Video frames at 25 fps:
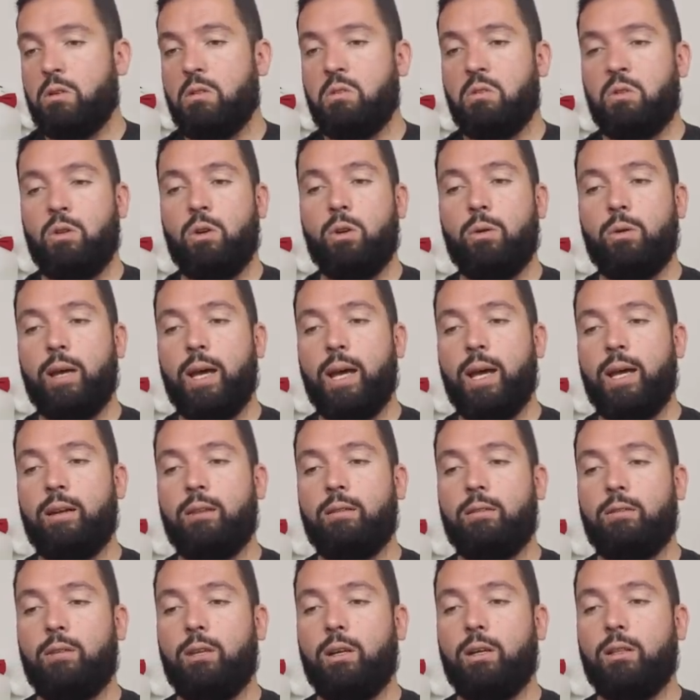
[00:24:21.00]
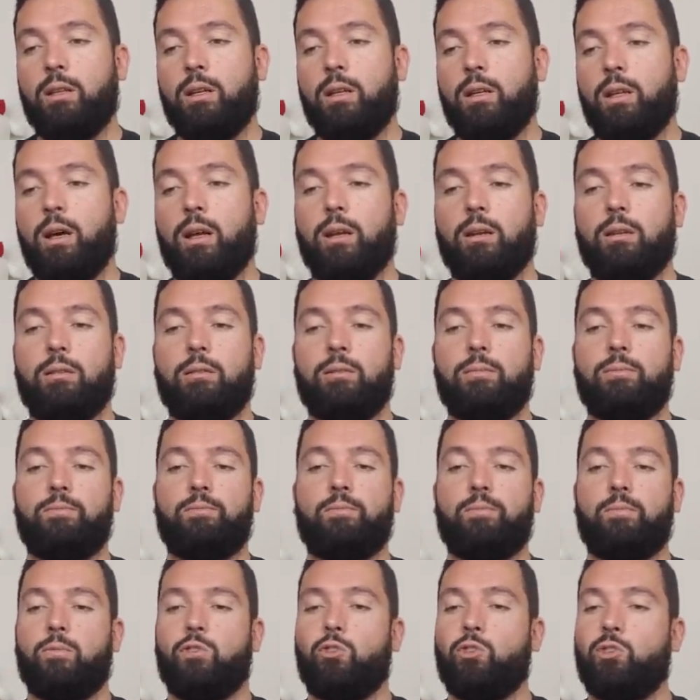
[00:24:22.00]
Go get
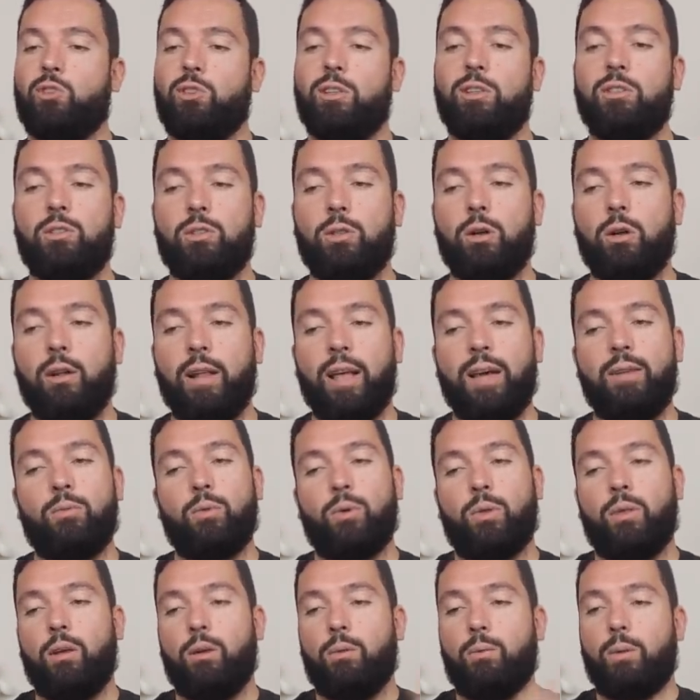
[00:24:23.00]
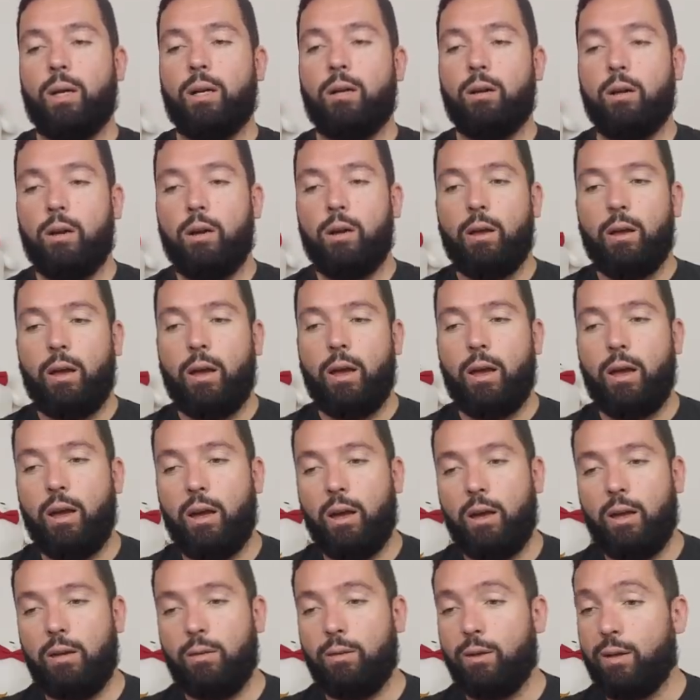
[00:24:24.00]
Just install everything, right?
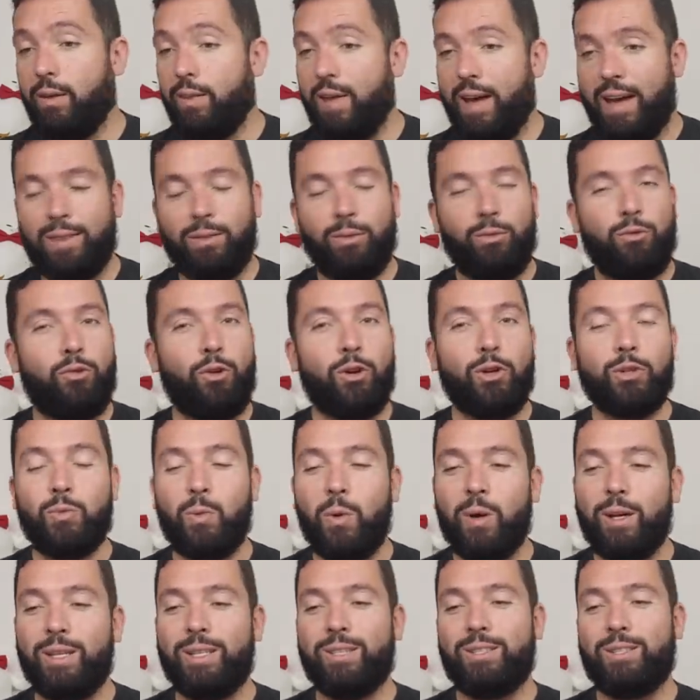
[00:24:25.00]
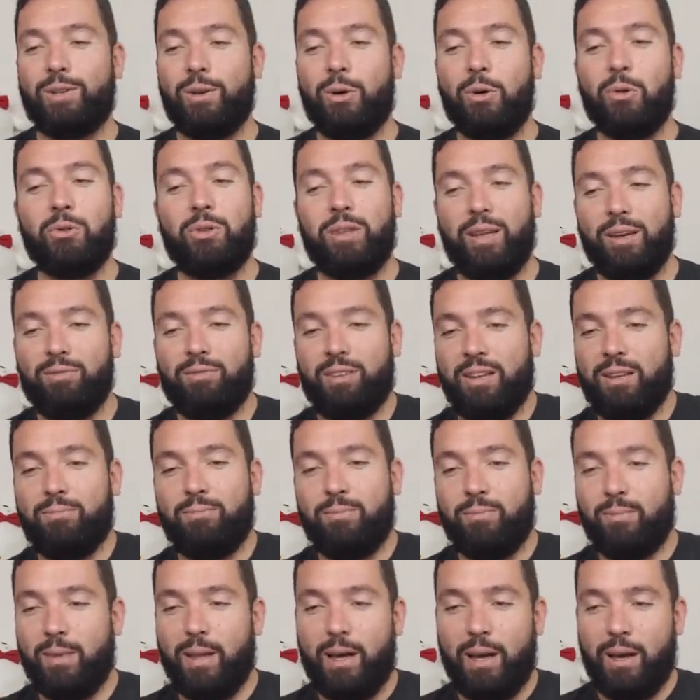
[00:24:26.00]
And look at that. The first one is go difflib.
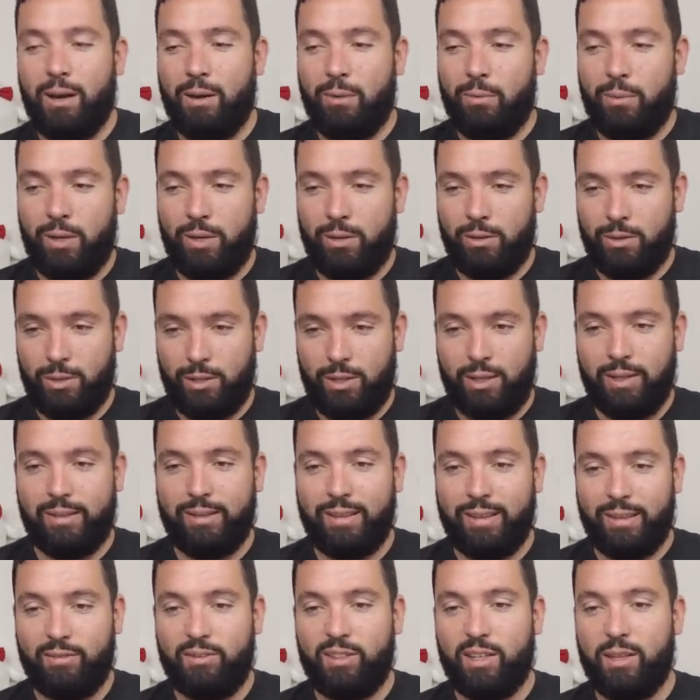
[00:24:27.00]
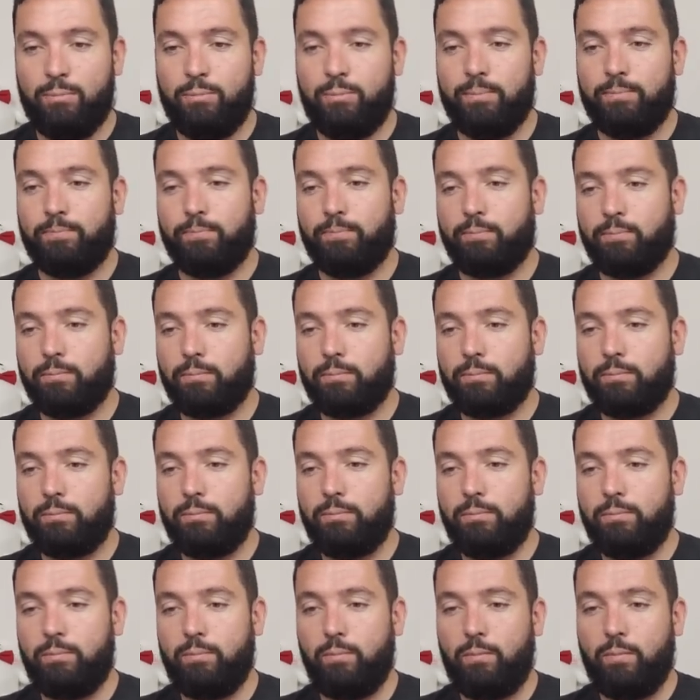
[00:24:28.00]
We're using difflib.
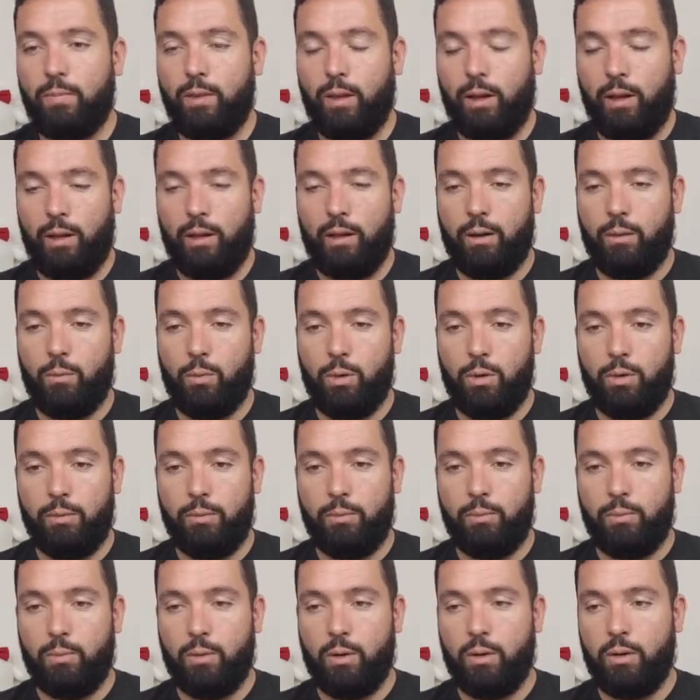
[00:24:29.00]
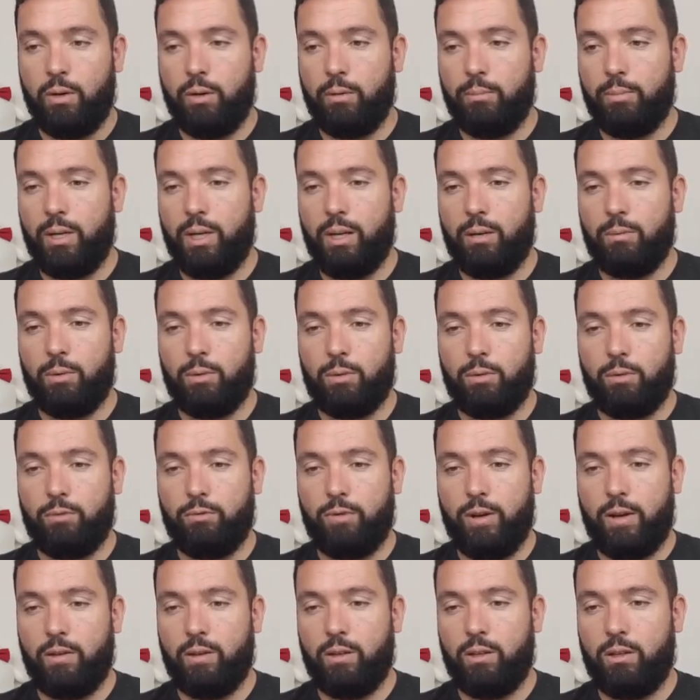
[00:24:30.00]
We will not be able to
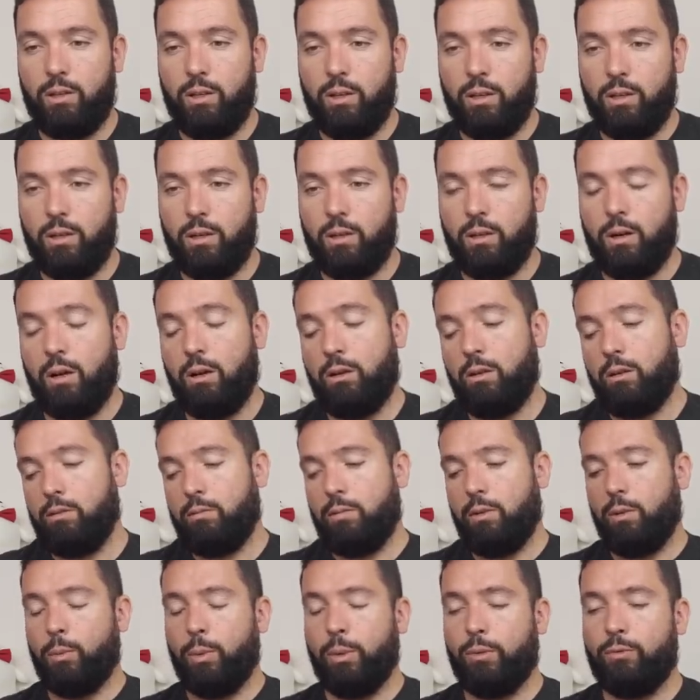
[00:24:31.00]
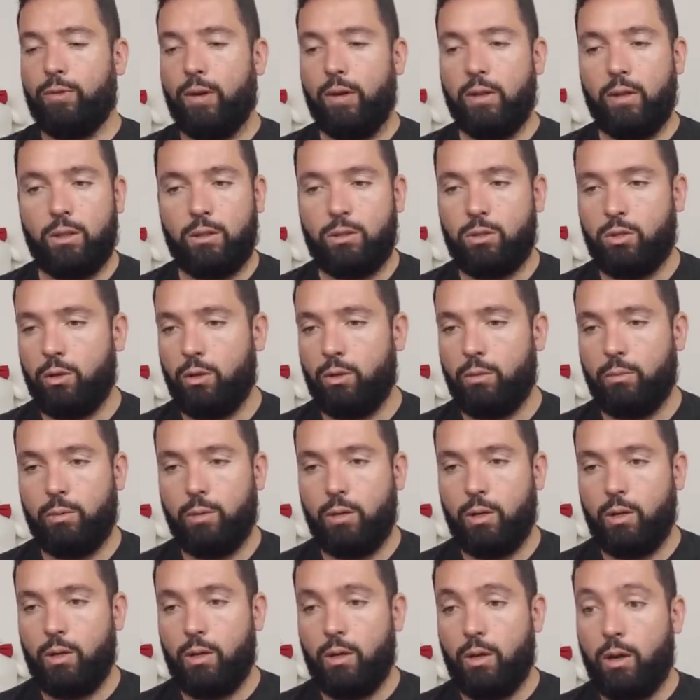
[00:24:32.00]
find it here. Oh, we found it. So,
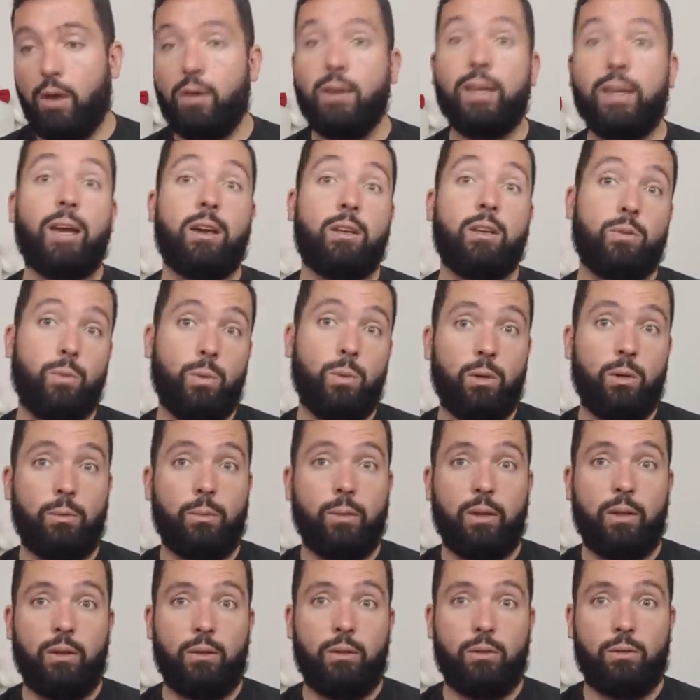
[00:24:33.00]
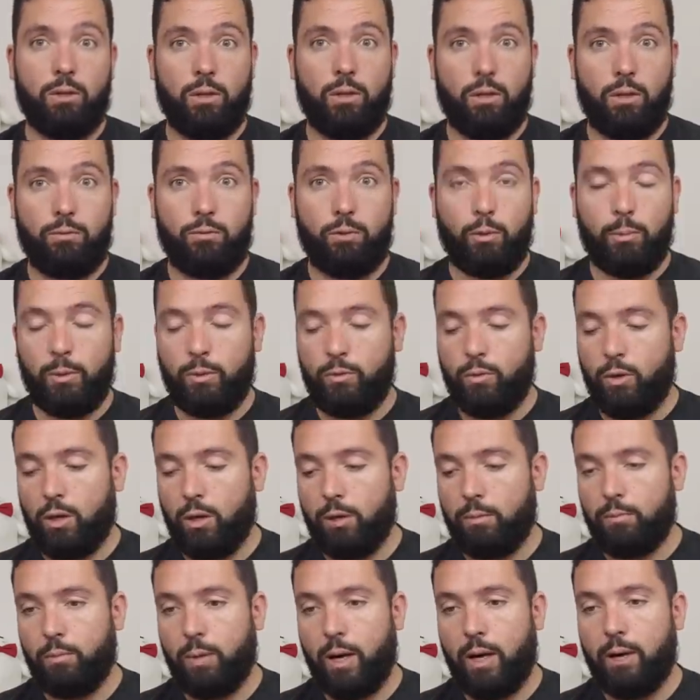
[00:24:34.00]
oh yeah, because we're already using it from before,
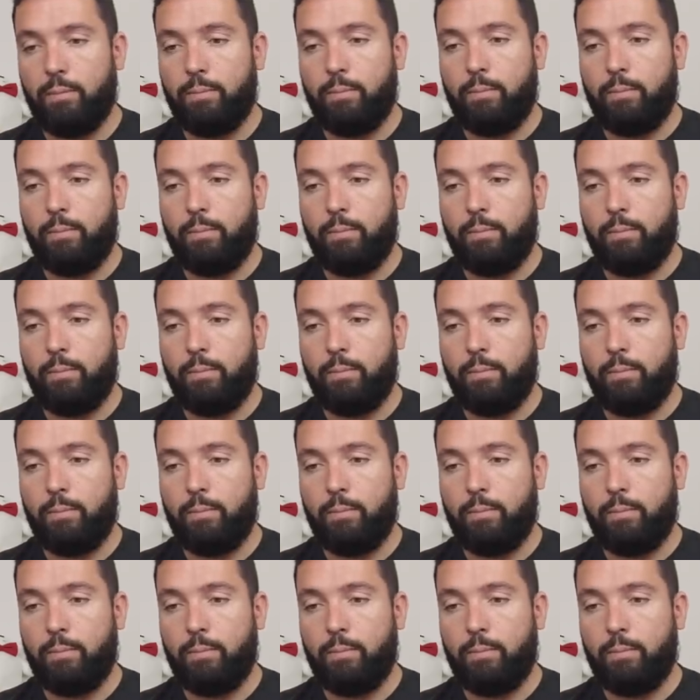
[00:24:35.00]
right?